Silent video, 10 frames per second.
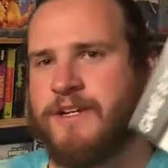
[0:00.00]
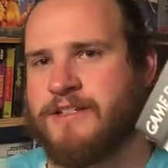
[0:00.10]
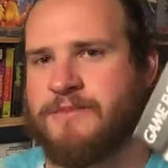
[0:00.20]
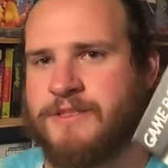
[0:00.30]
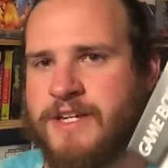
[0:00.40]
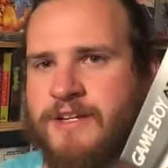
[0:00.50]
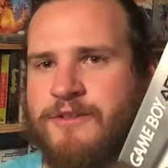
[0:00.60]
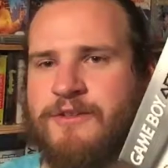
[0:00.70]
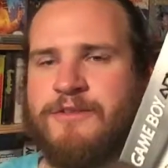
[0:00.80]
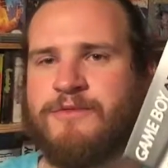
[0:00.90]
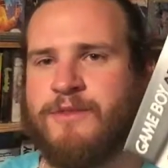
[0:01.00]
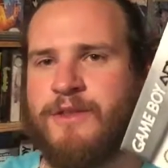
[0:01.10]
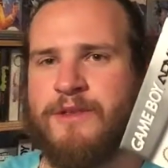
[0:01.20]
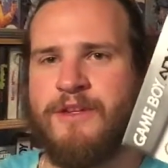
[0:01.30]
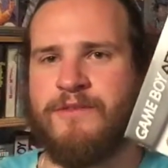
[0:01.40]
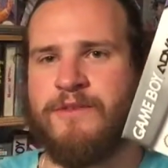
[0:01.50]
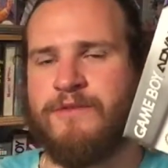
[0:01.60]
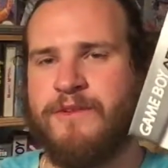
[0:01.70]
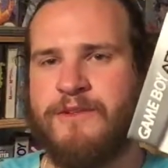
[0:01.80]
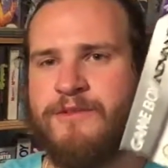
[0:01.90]
of customizations with the
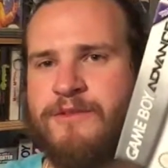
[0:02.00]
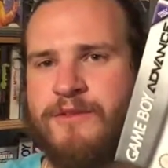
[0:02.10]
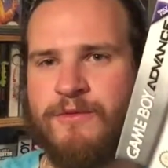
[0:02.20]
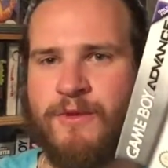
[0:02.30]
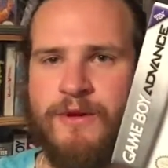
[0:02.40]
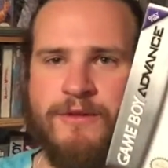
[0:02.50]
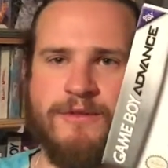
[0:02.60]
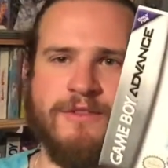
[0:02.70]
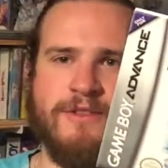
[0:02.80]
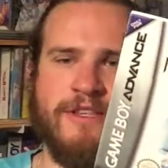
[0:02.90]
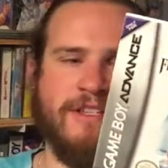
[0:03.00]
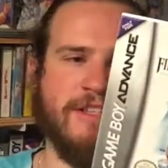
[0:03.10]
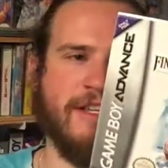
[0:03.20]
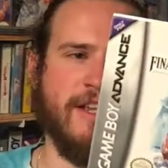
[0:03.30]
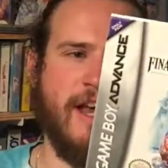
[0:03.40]
different features of the roles and things like